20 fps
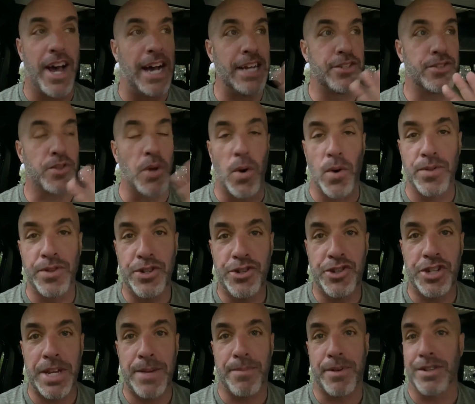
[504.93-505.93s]
I sold the
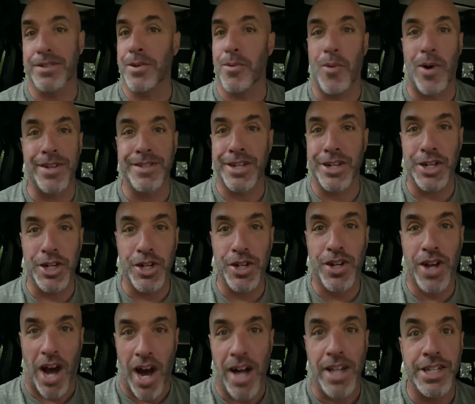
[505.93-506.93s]
Jeep because it wasn't a good
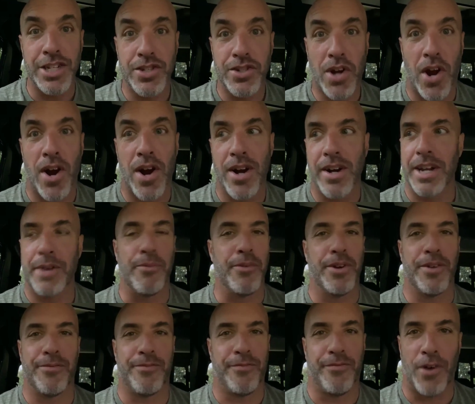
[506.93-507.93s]
college car. It
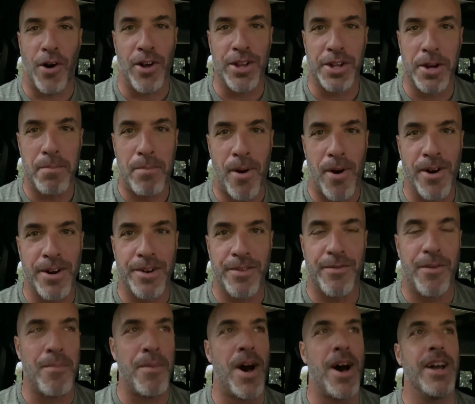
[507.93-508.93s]
would have fallen apart in
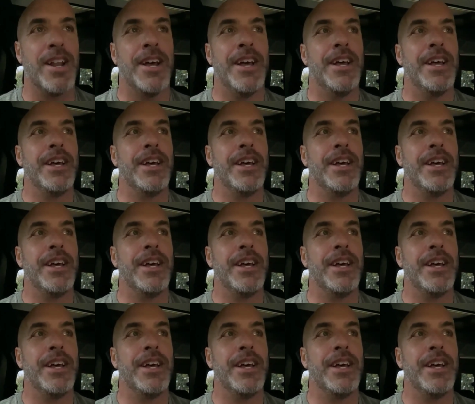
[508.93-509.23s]
Vermont.